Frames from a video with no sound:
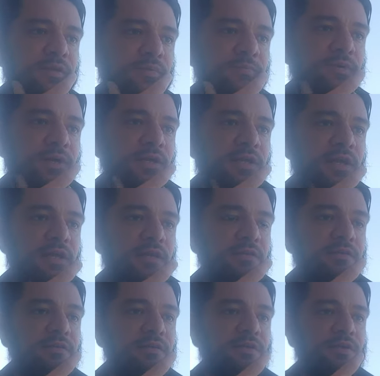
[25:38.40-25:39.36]
but yet,
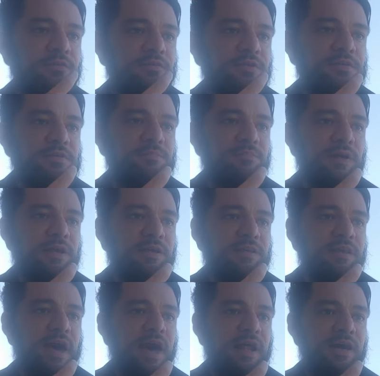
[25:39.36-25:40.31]
you know,
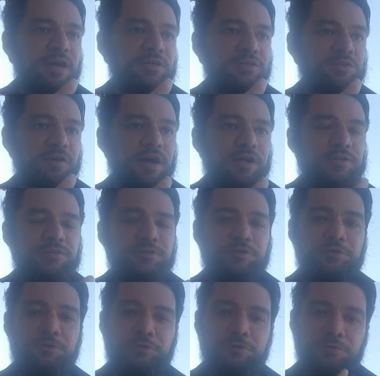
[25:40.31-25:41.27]
despite that, I try
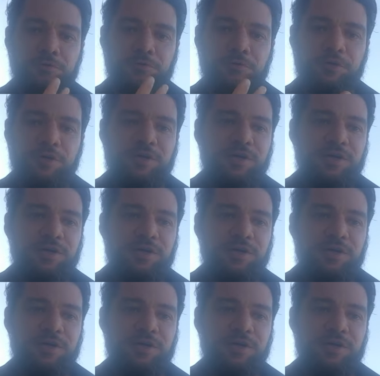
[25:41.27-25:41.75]
to,